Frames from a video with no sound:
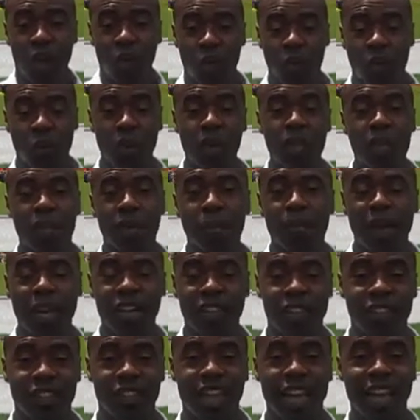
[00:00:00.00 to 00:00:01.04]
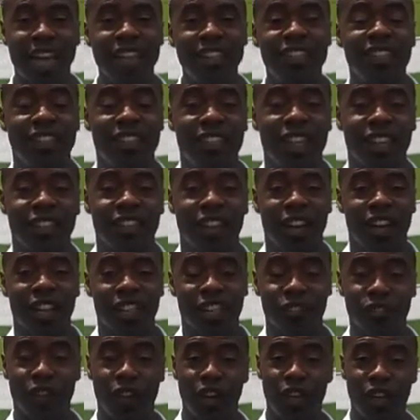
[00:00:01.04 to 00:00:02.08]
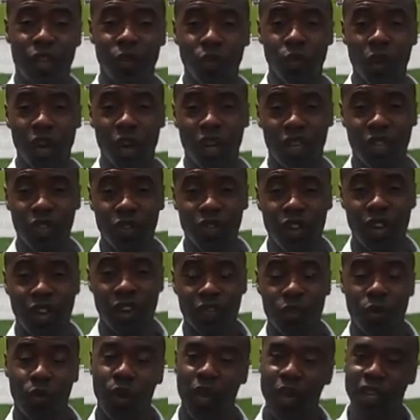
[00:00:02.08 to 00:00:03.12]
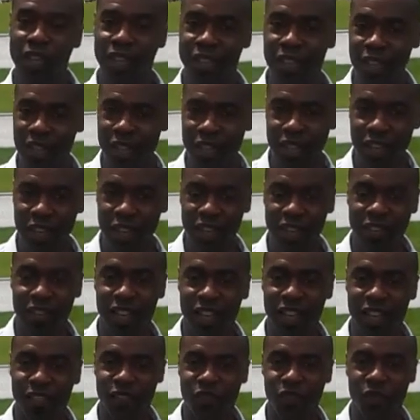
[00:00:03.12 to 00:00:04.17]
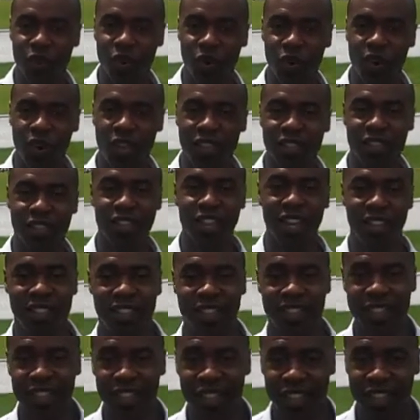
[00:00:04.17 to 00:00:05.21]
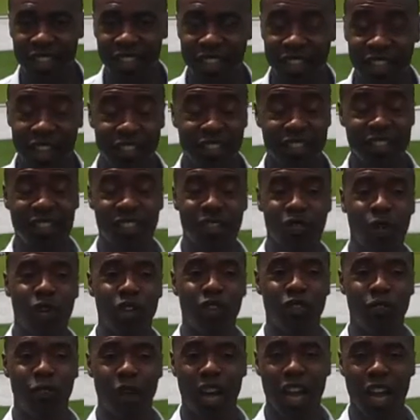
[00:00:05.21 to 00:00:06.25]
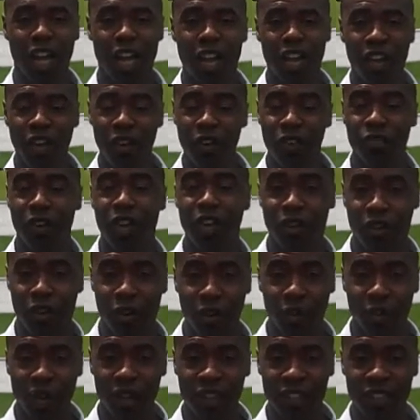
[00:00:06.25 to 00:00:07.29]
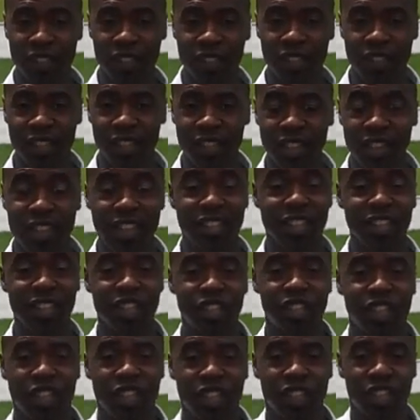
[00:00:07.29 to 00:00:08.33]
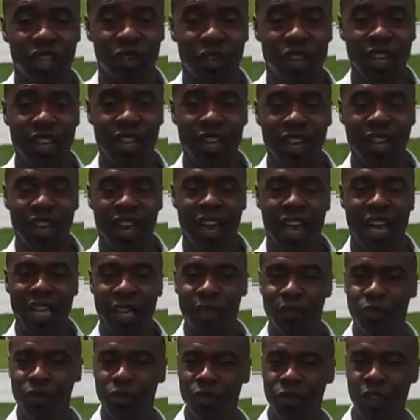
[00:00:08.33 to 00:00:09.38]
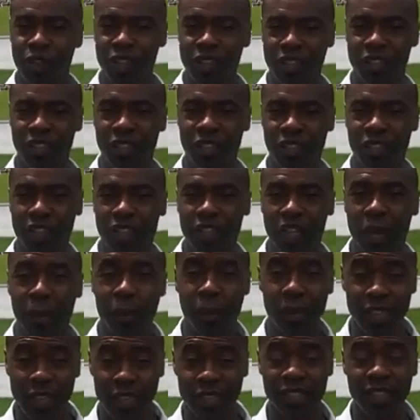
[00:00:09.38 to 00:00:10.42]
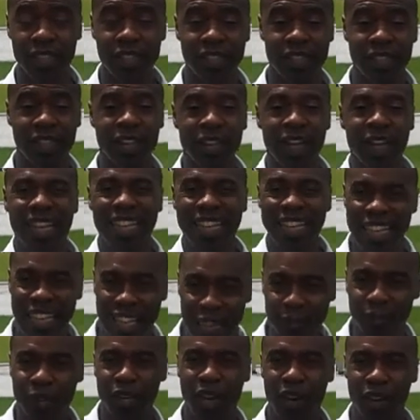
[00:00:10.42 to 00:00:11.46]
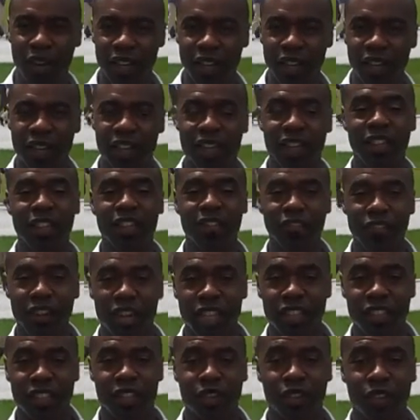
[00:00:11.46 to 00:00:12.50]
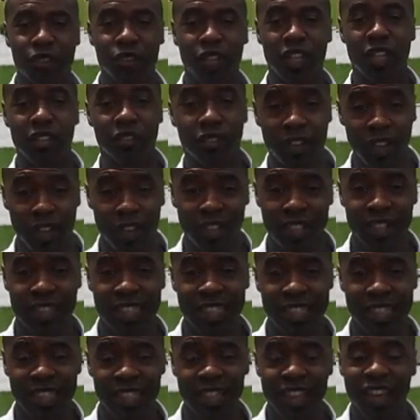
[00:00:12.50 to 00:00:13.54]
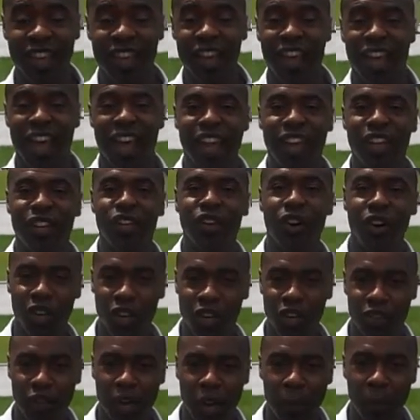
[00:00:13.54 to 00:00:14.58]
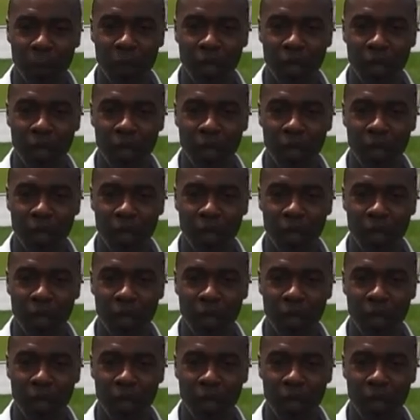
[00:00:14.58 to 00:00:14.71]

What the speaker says: Welcome back to the A to Z guide to finding work you love, where T stands for tenacity. Now this is one of my favourite words in the English dictionary, and it refers to the ability to keep going in the face of adversity and not give up.